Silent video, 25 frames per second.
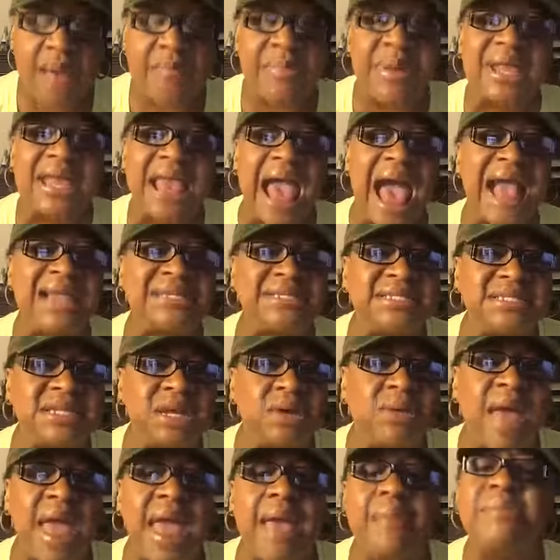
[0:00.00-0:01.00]
But God
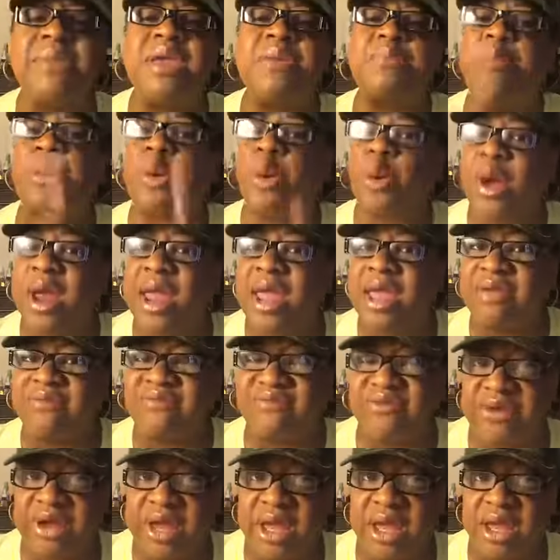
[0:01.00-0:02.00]
still had me praying
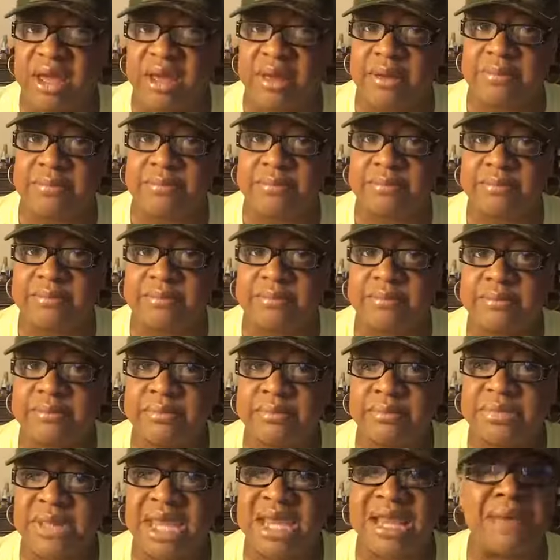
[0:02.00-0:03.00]
for him.
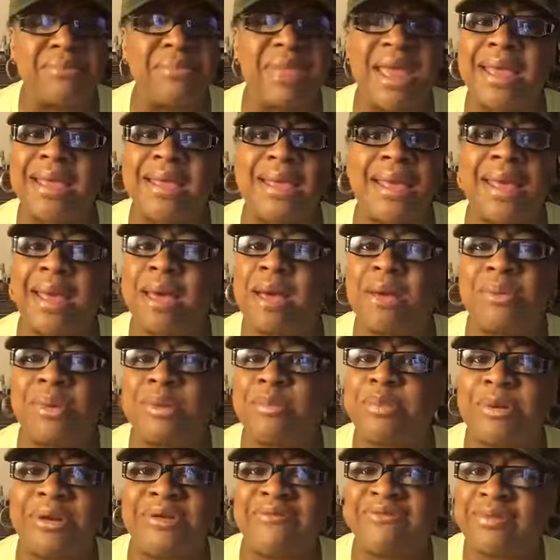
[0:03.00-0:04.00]
And I'm like, I don't
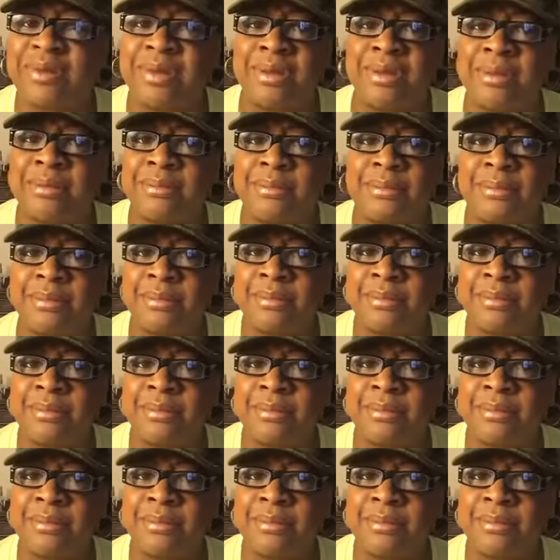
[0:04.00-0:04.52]
want to pray for him.